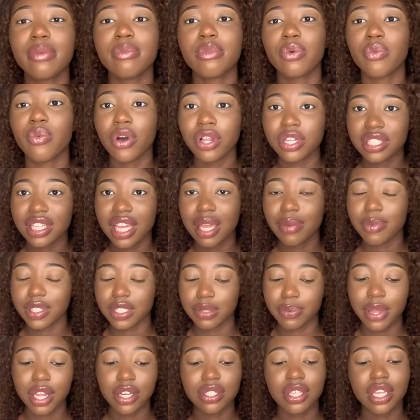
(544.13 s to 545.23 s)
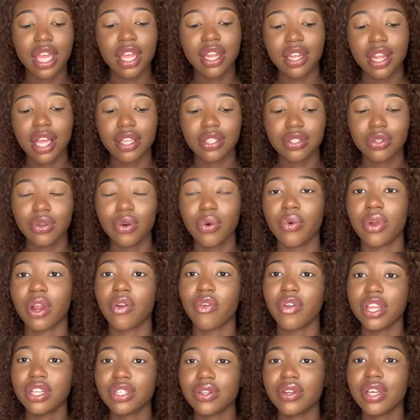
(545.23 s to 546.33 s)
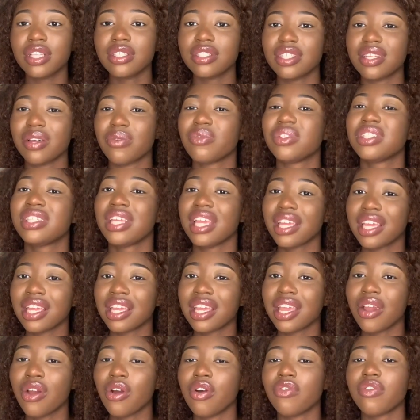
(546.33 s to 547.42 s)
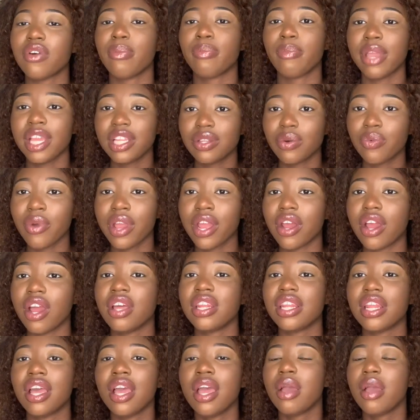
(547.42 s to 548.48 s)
me one time, especially in that school, where a racial incident was taken care of and made aware and